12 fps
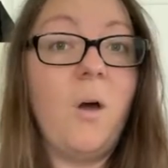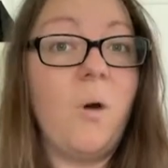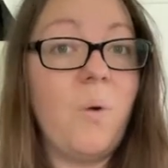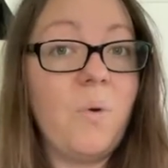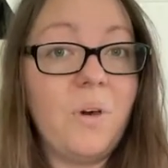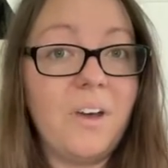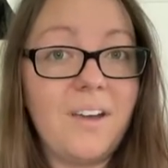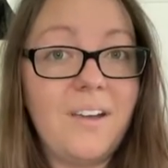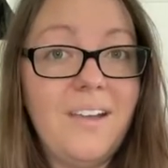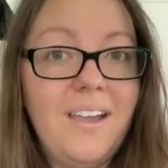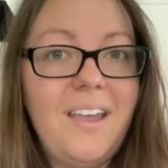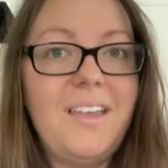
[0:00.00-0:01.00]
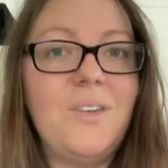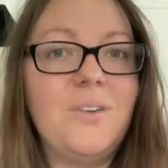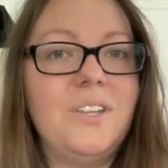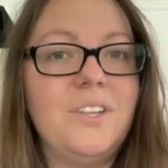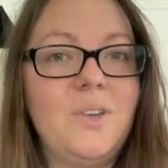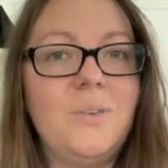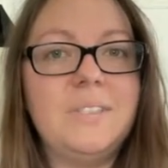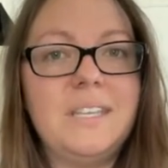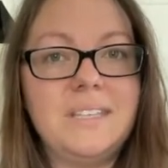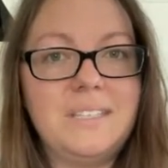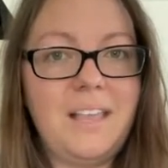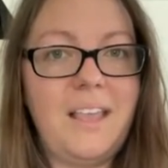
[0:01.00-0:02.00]
Or you can use
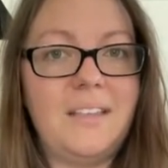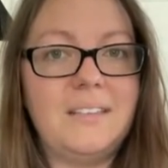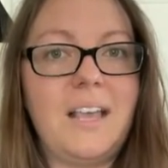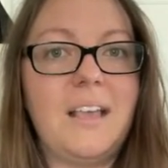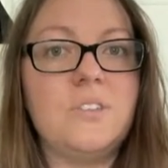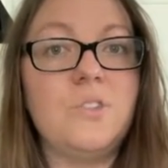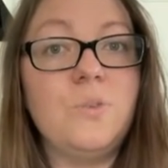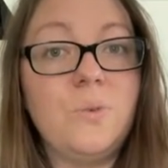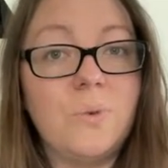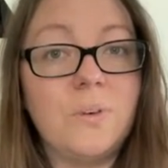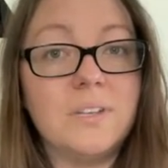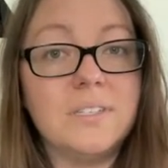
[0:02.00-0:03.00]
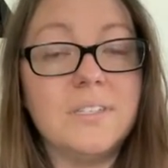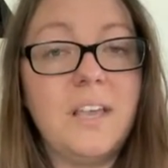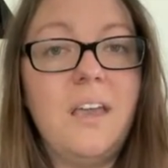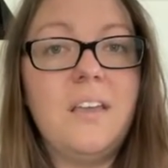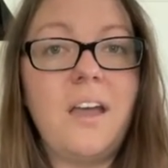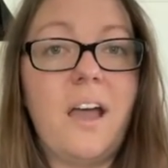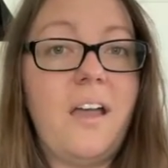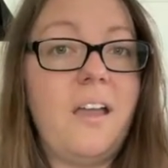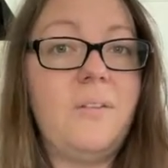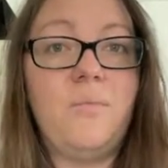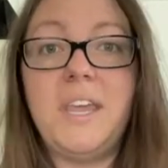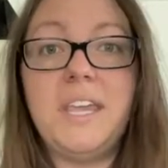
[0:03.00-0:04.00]
these things as tools
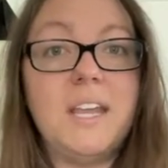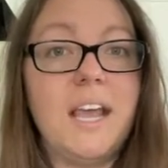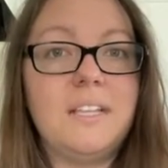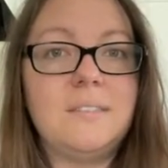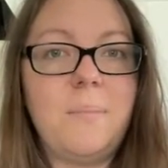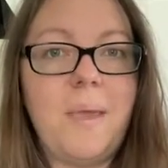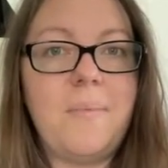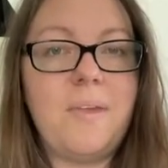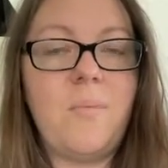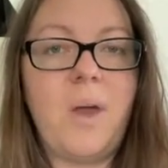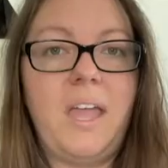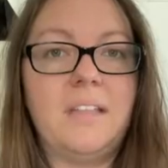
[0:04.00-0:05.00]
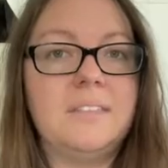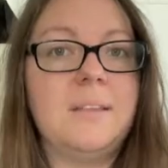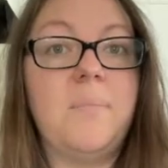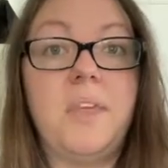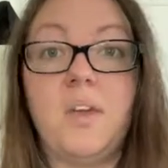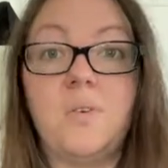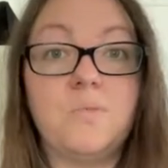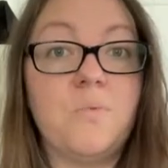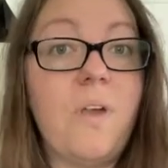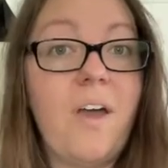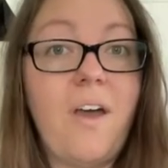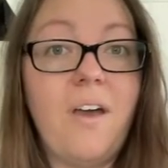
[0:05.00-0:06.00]
on weeknights, maybe when something goes
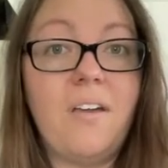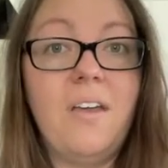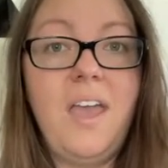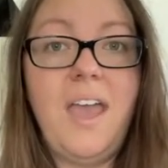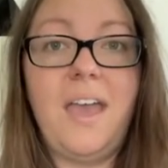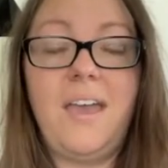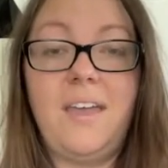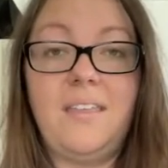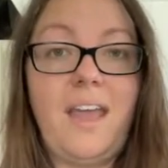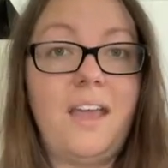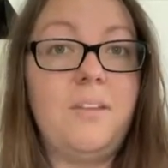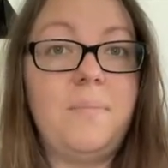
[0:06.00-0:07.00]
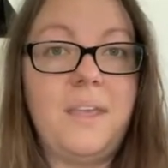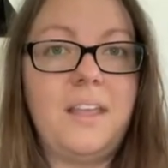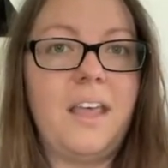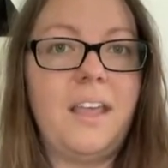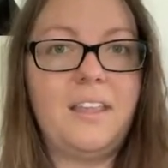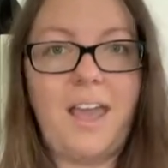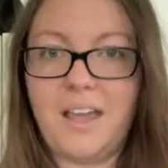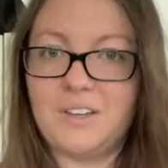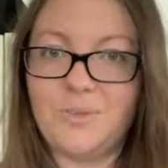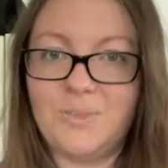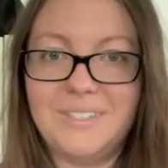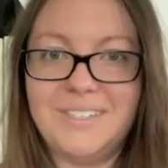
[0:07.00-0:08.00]
wrong, and that could be like the
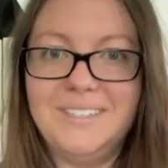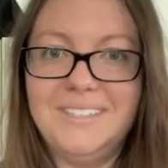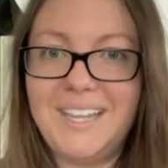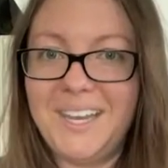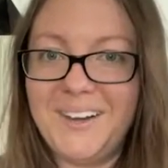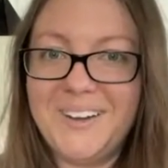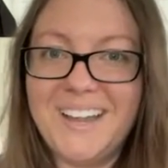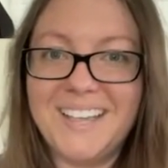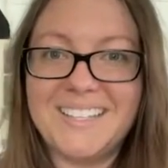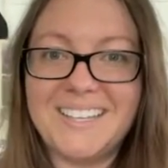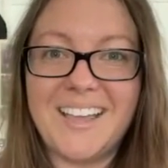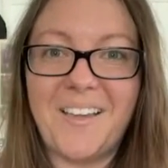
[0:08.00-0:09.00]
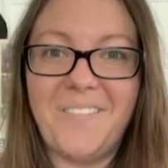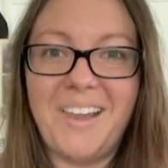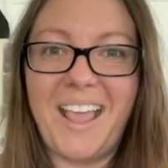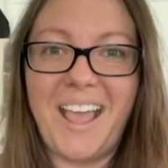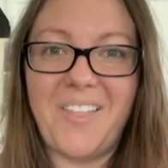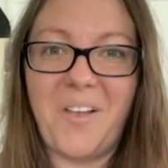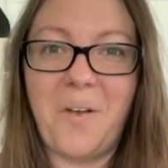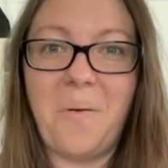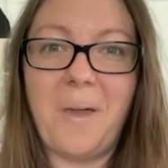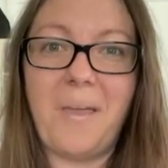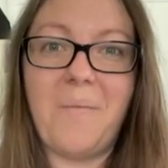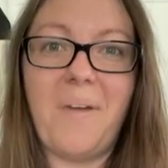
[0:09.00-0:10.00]
actual dinner doesn't come together
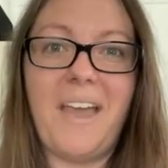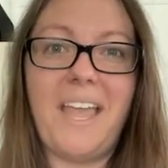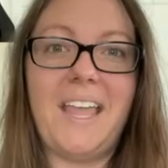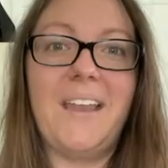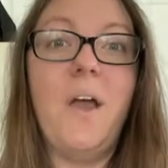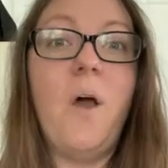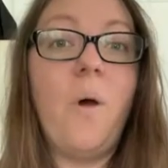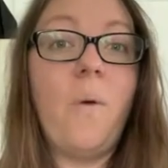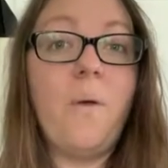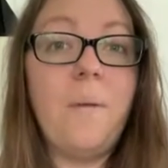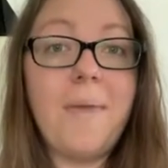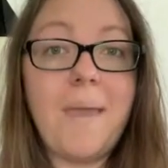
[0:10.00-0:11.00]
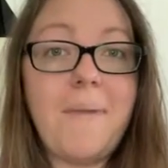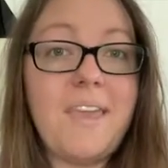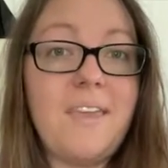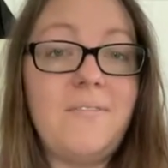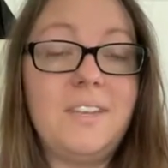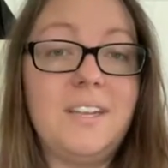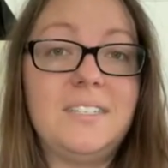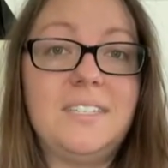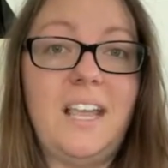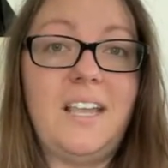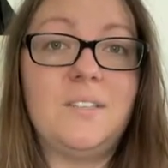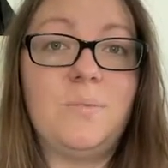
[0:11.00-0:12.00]
quite right, or maybe even on
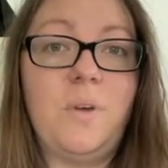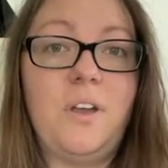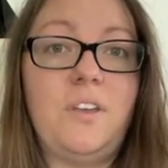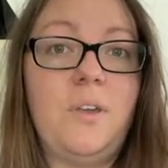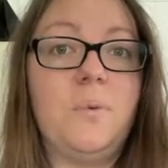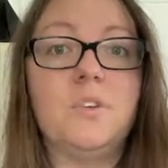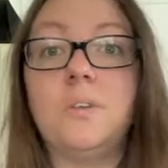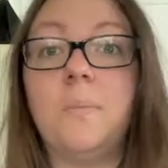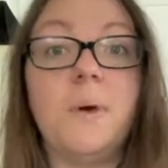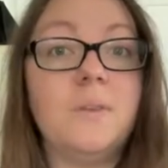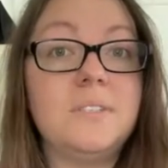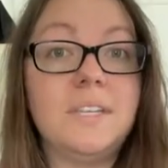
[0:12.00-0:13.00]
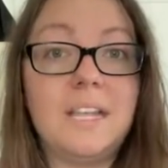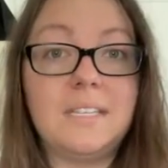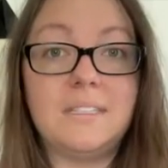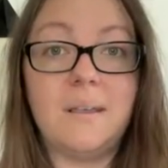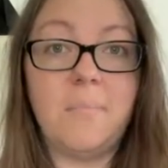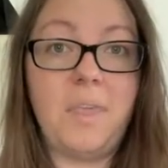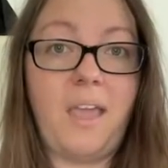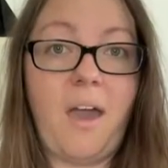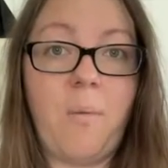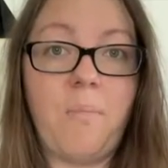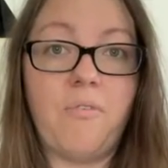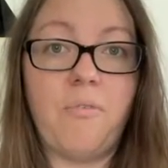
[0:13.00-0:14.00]
days where you were supposed to get something
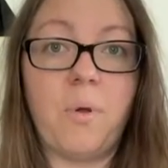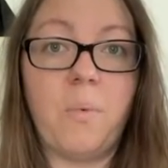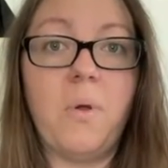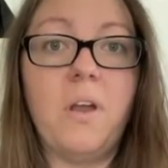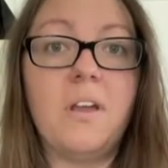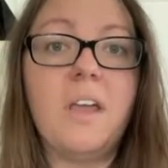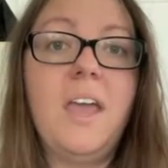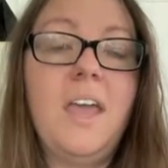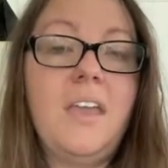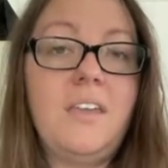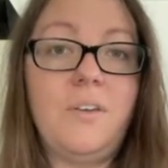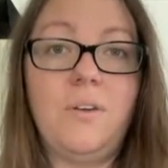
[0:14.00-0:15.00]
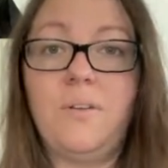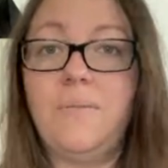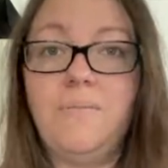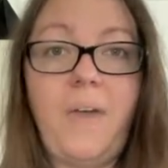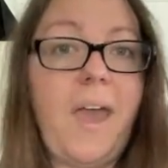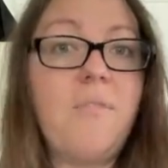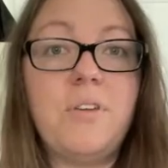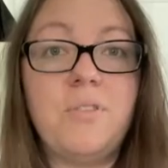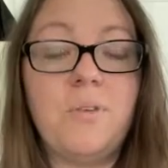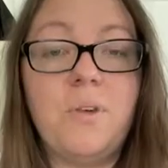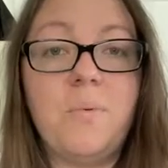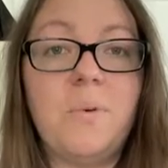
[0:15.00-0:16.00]
out before work, you're halfway
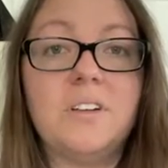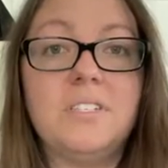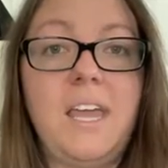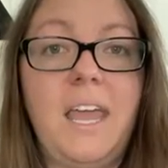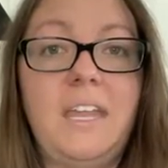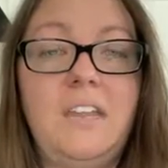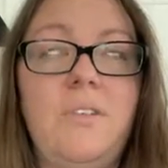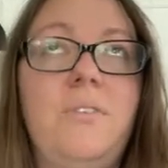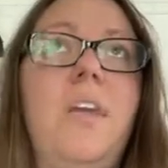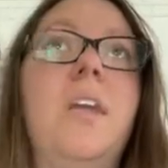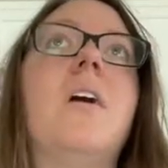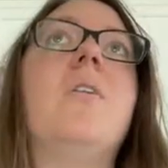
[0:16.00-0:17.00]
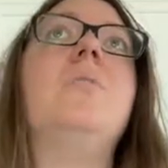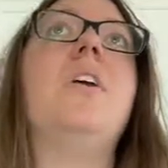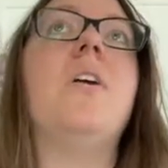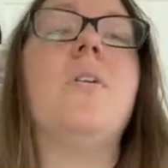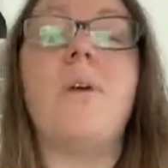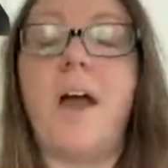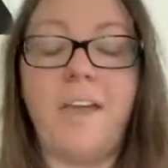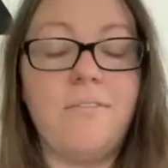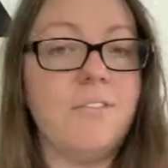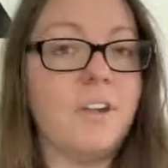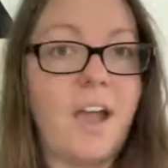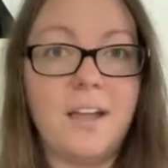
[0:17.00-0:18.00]
through your work day and you think, oh no, I
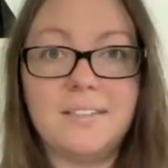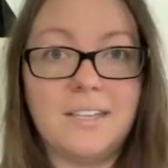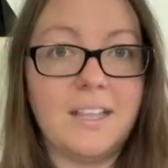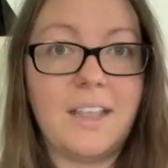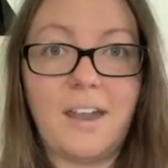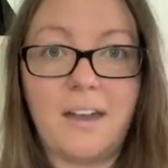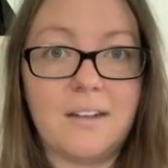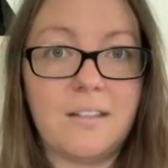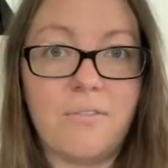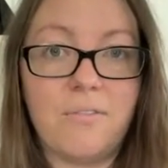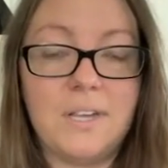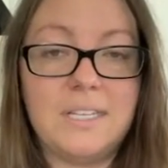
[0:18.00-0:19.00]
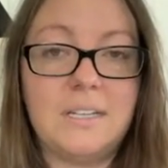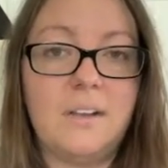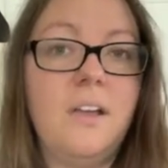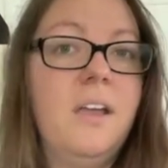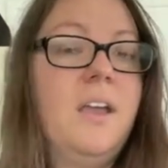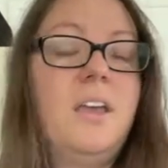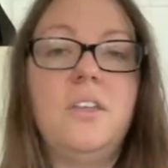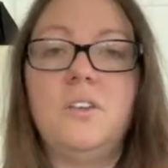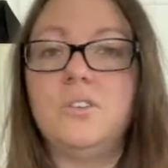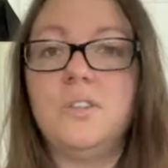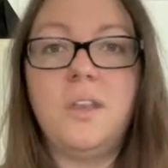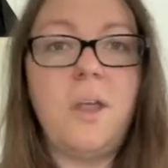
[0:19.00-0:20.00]
forgot to get that out of the freezer.
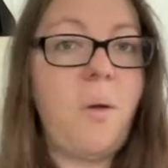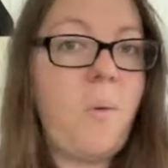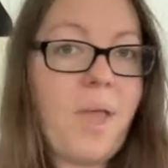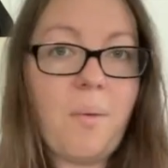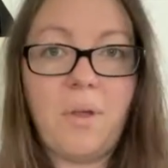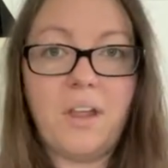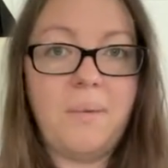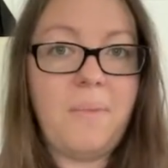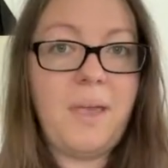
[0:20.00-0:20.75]
There's no way we're gonna be